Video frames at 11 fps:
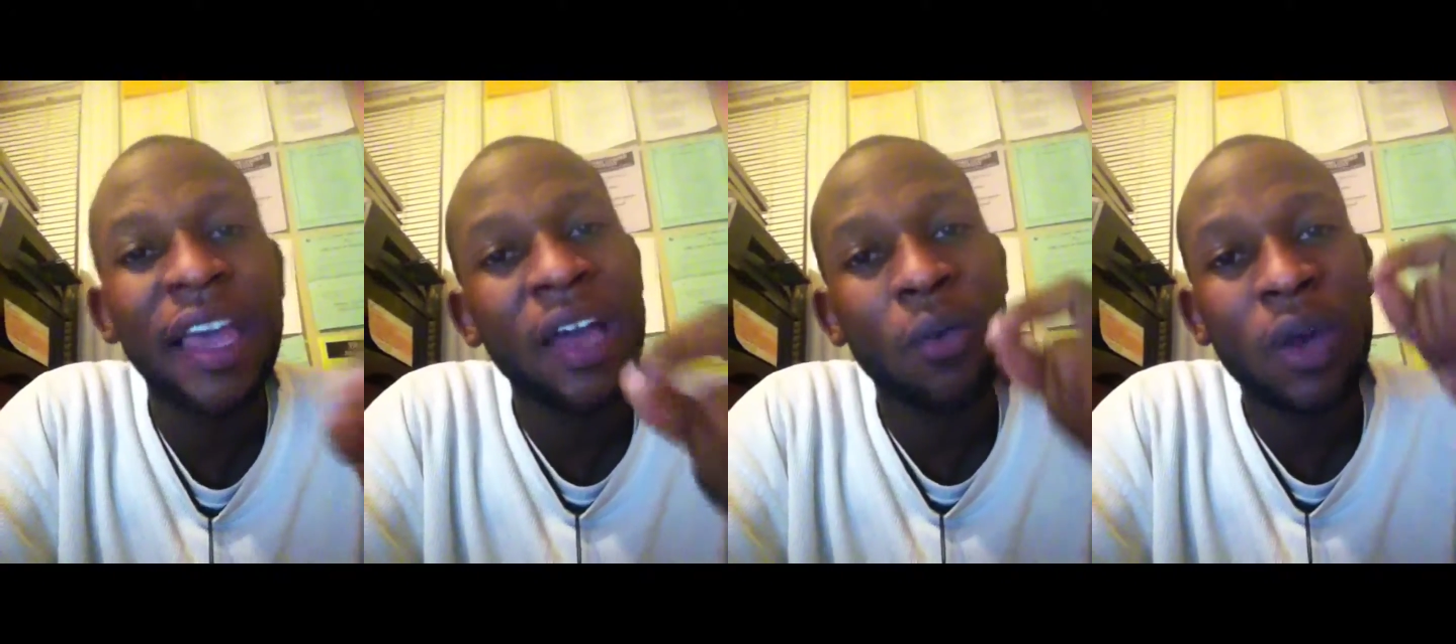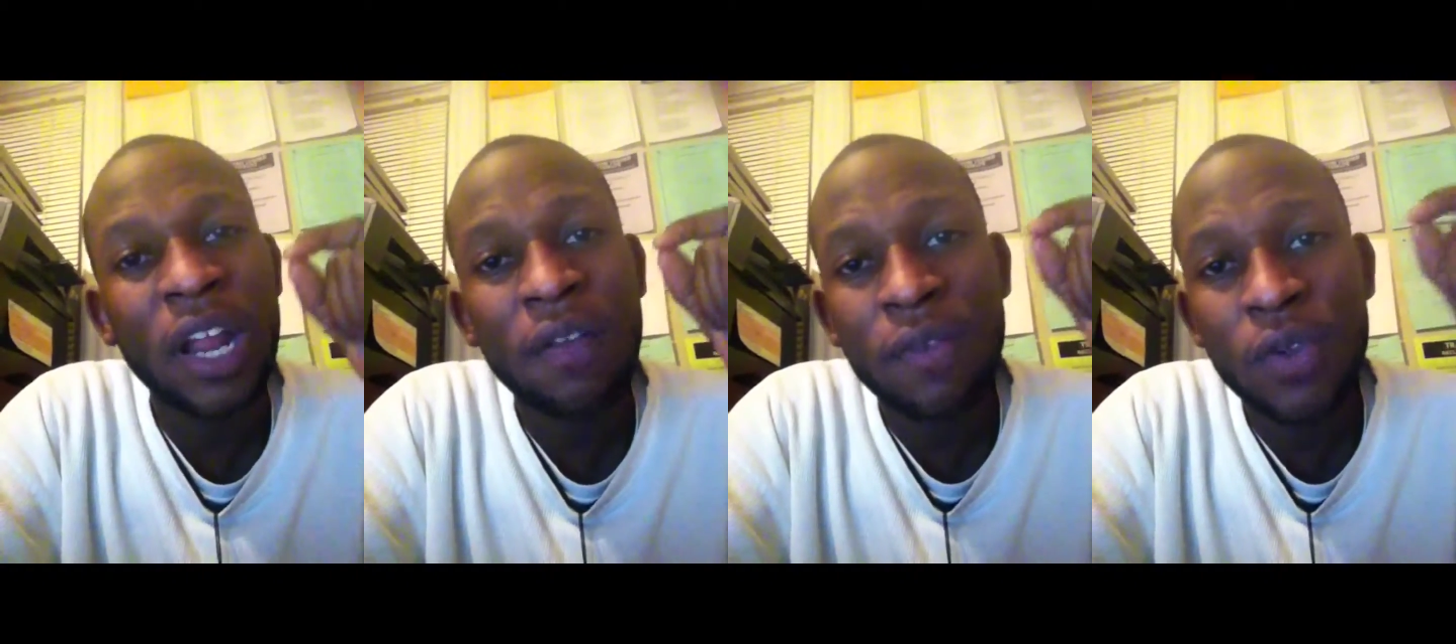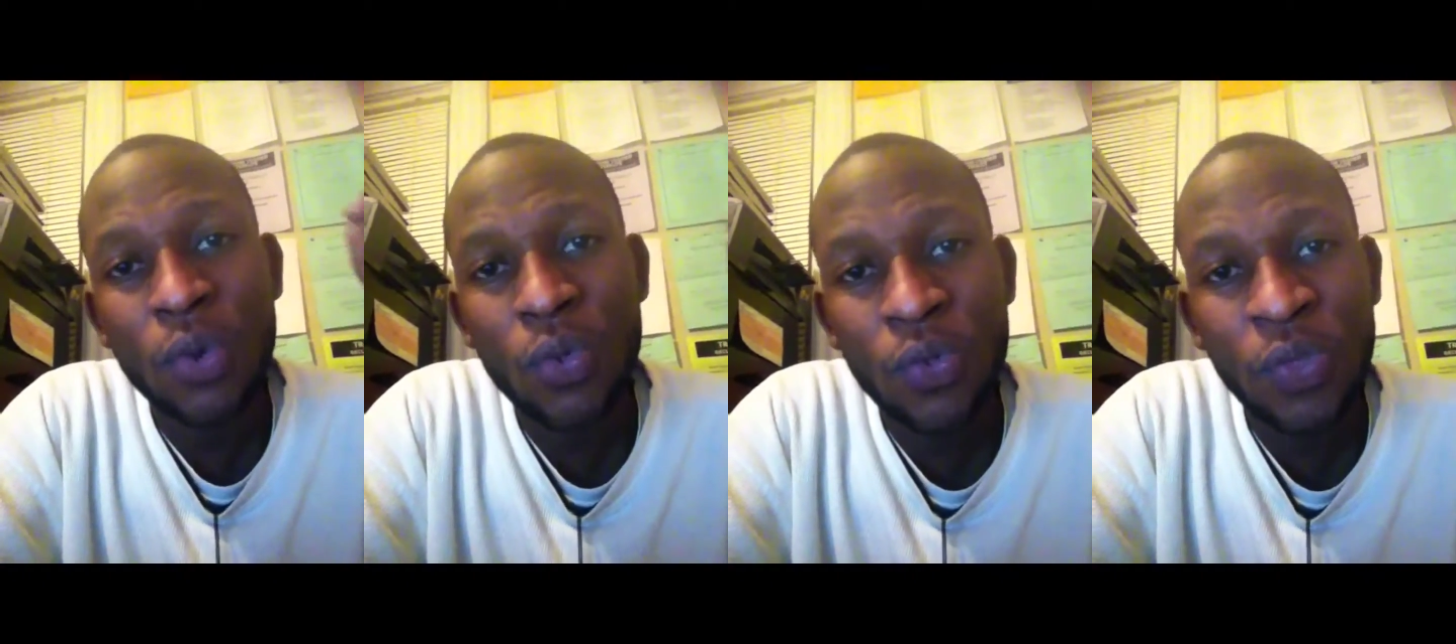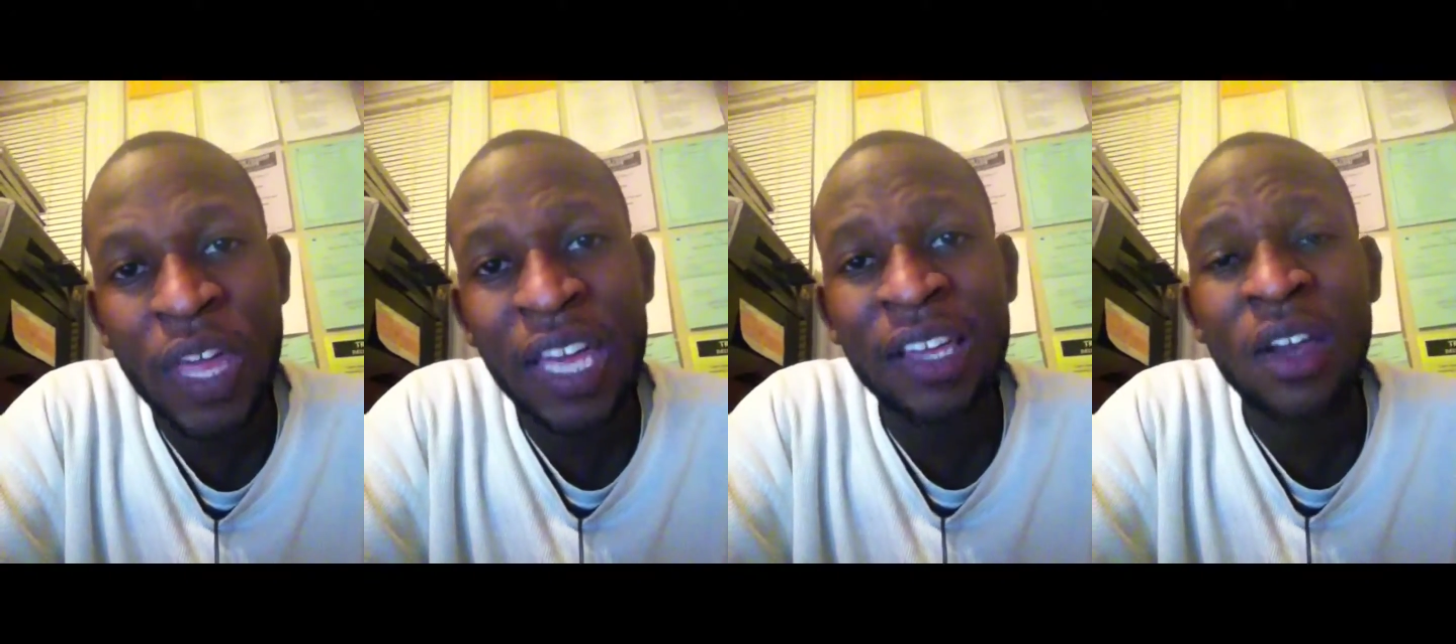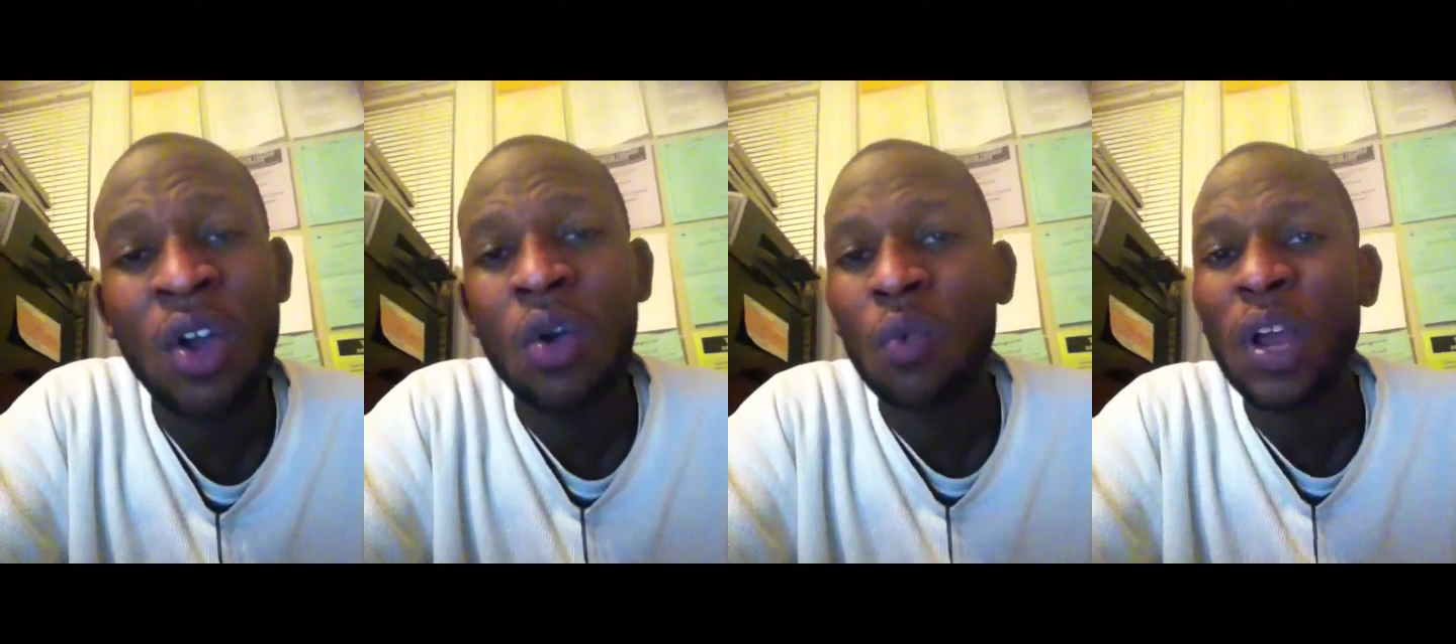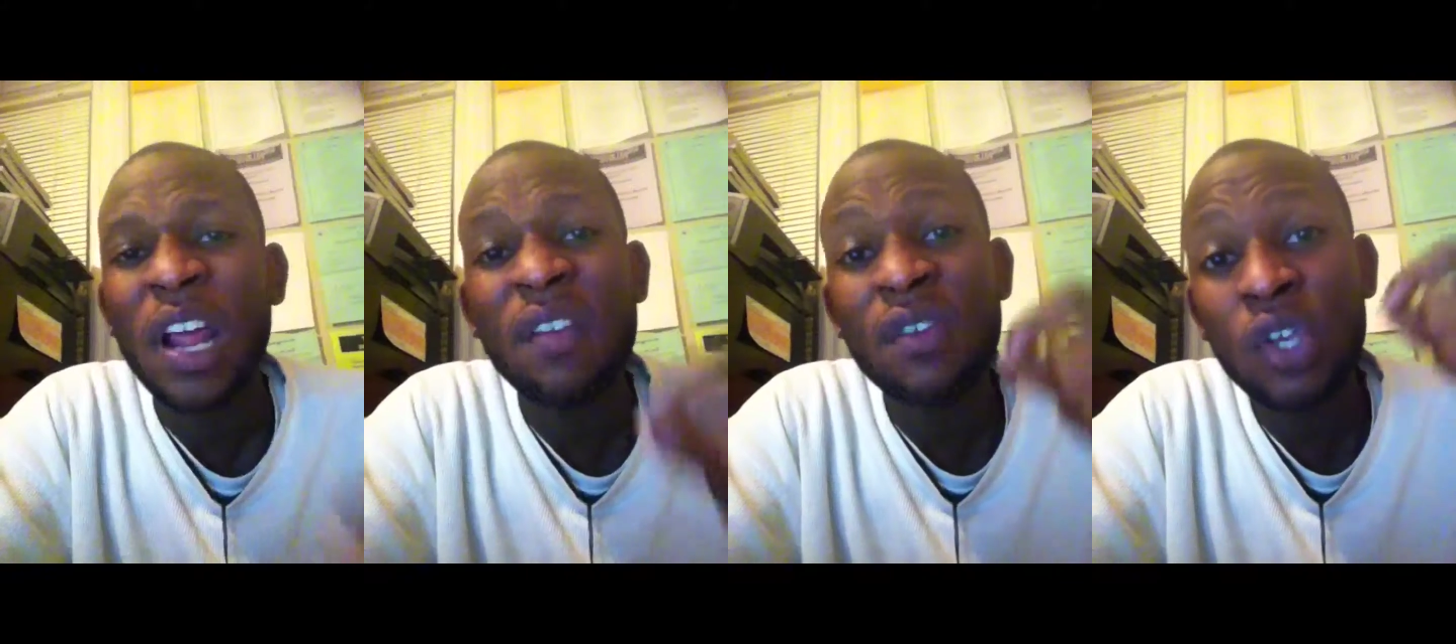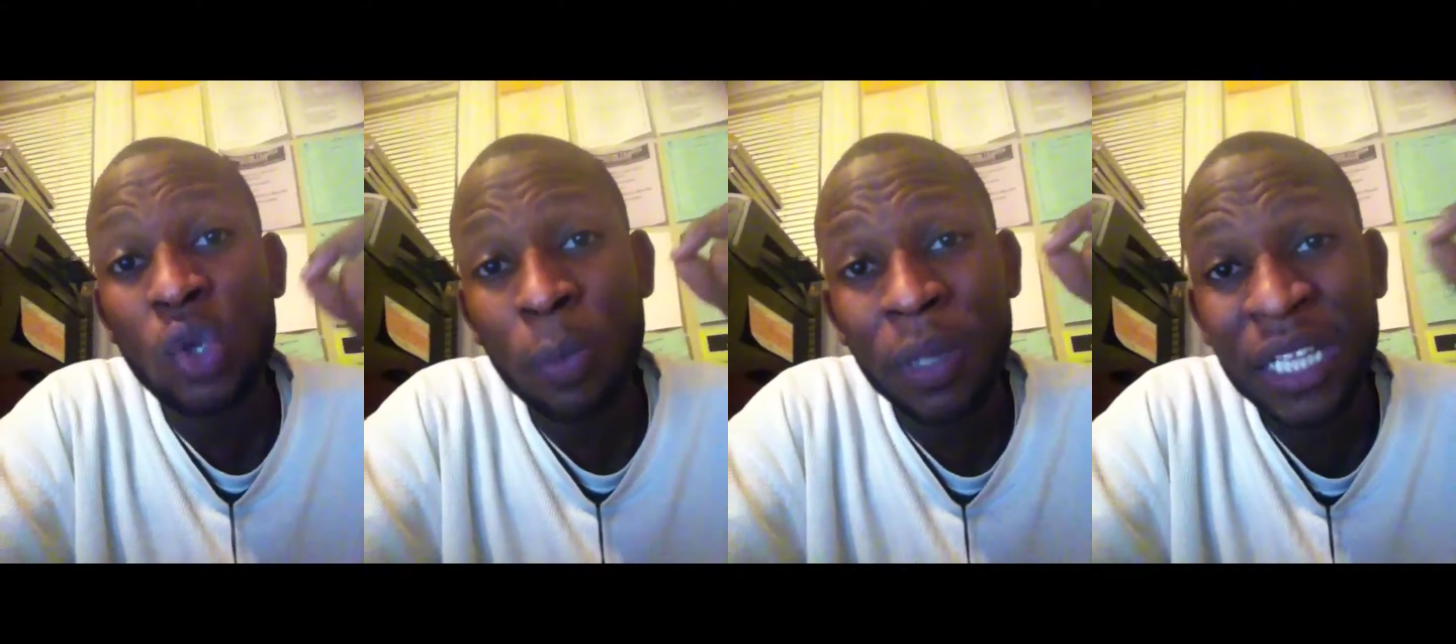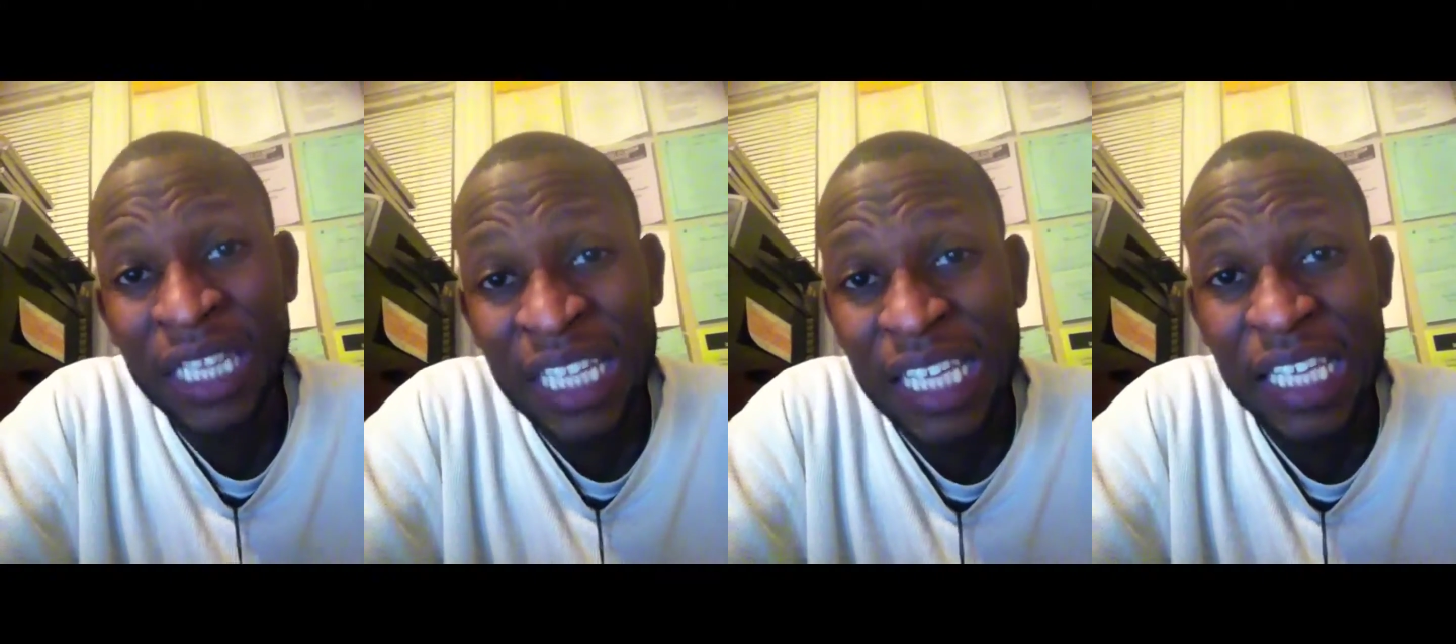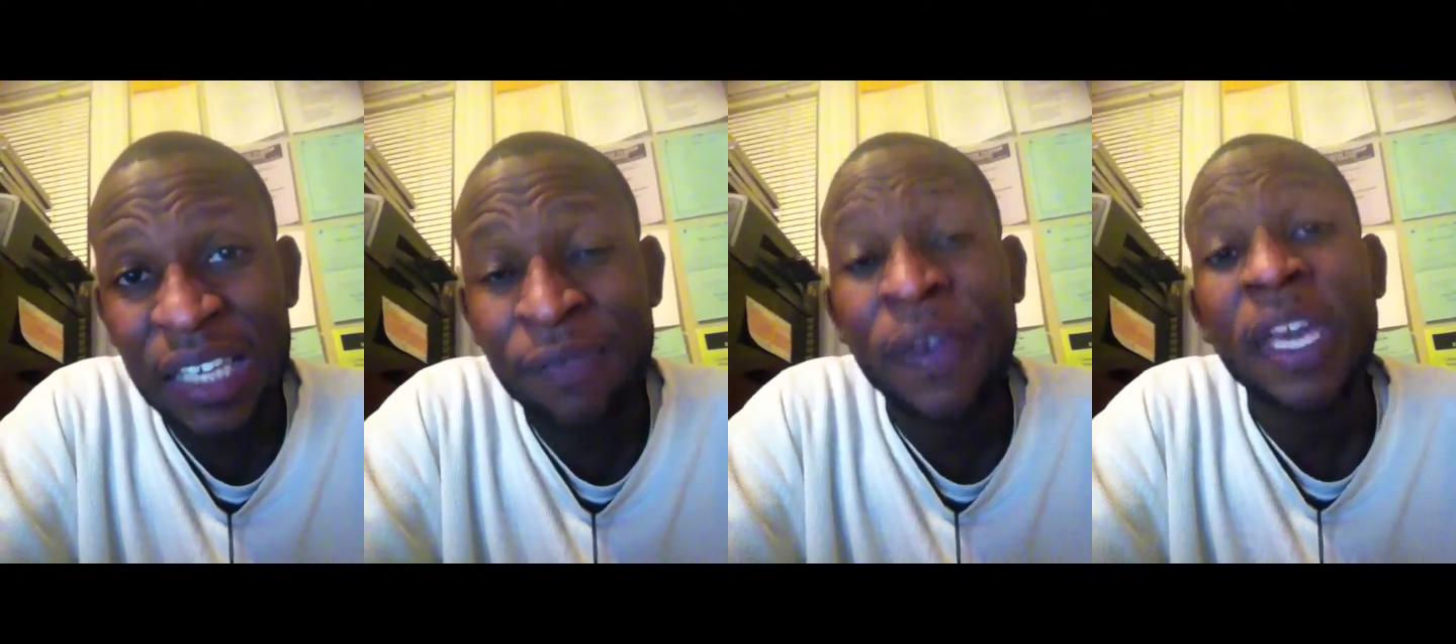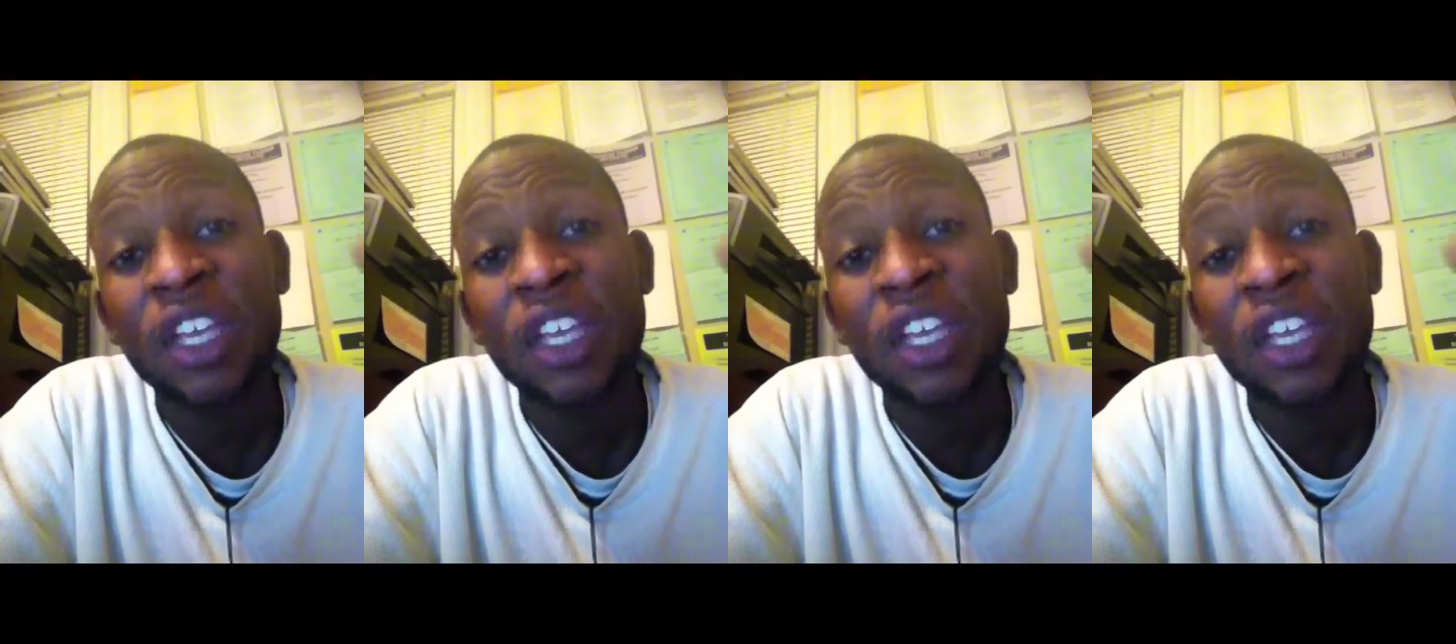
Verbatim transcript: And whatever you think, whatever you believe,